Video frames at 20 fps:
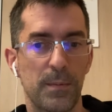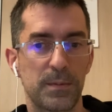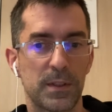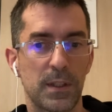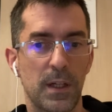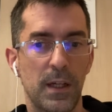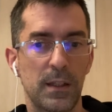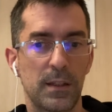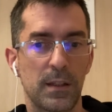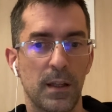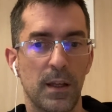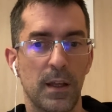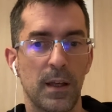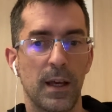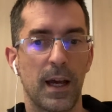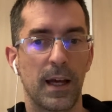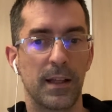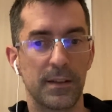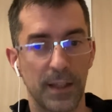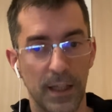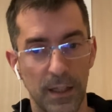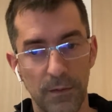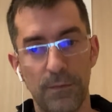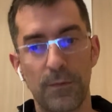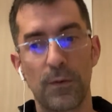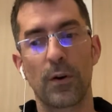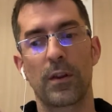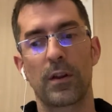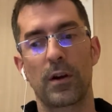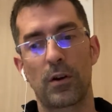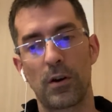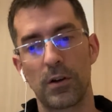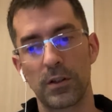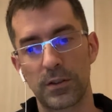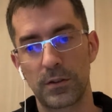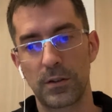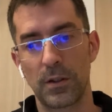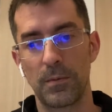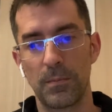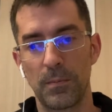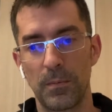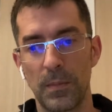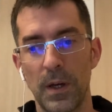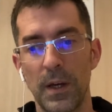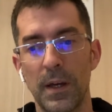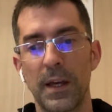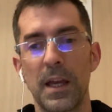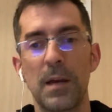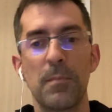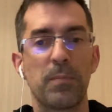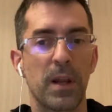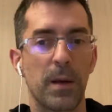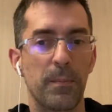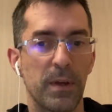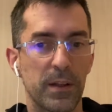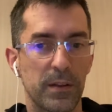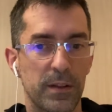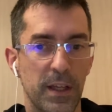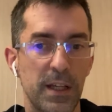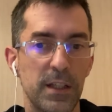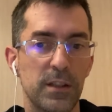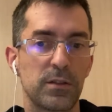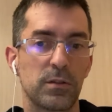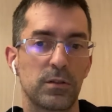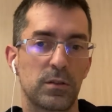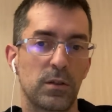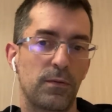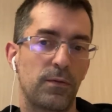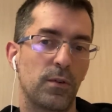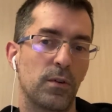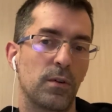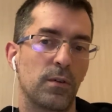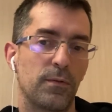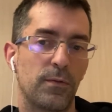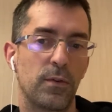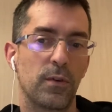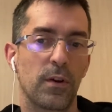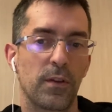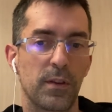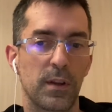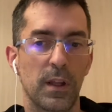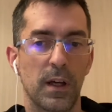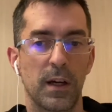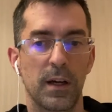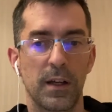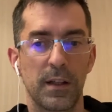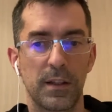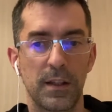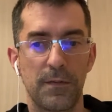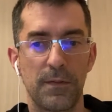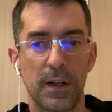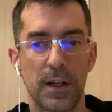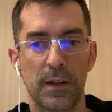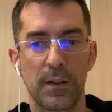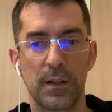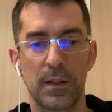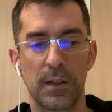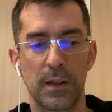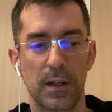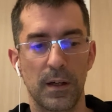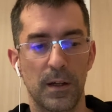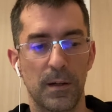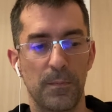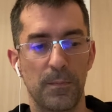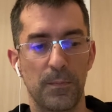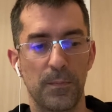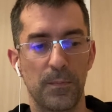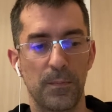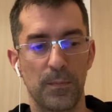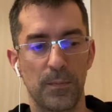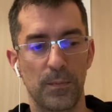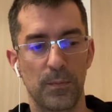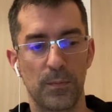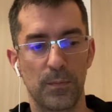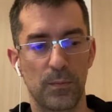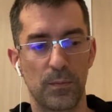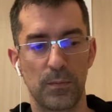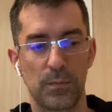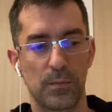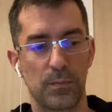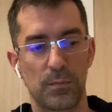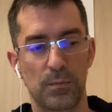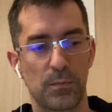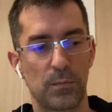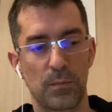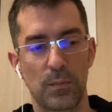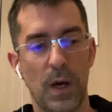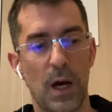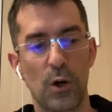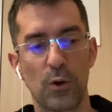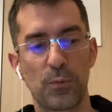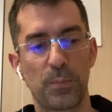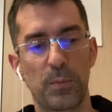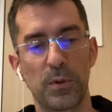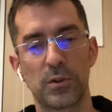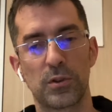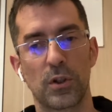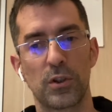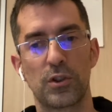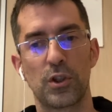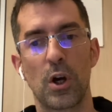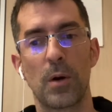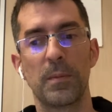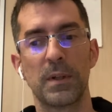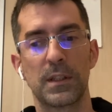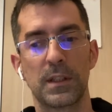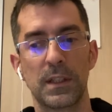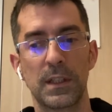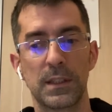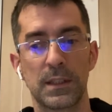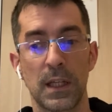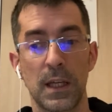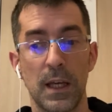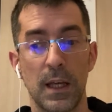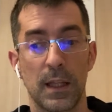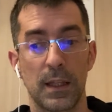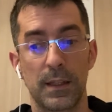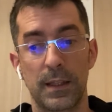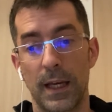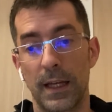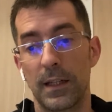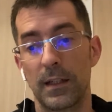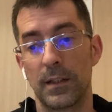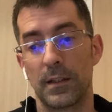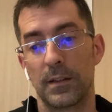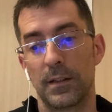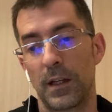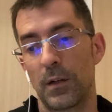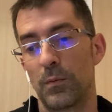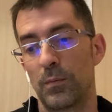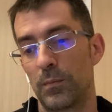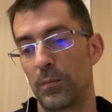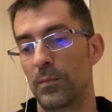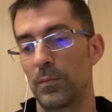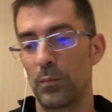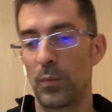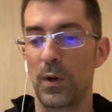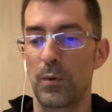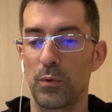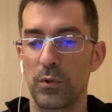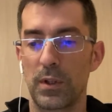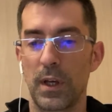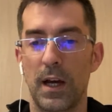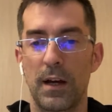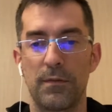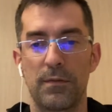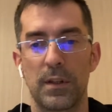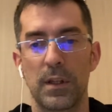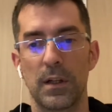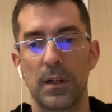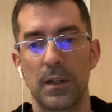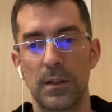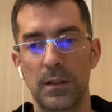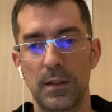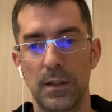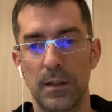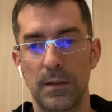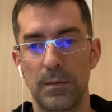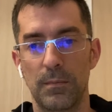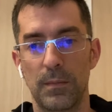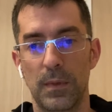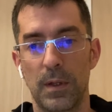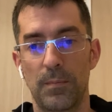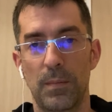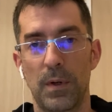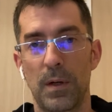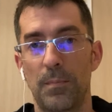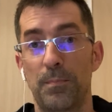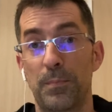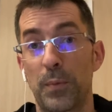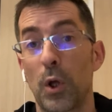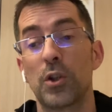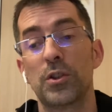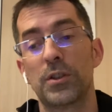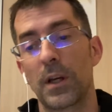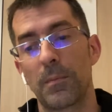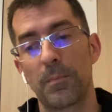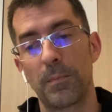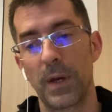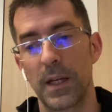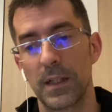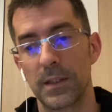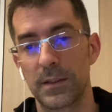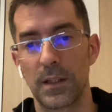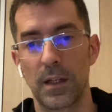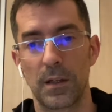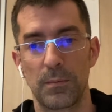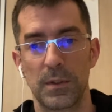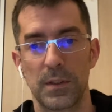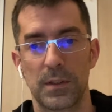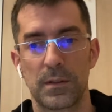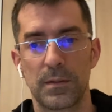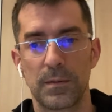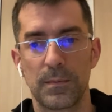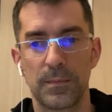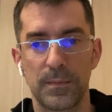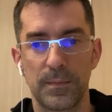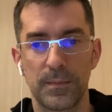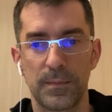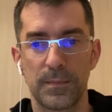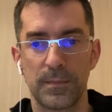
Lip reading: on the website. And then for the custom implementations or for different outputs or geometries, then we would have a project-based service.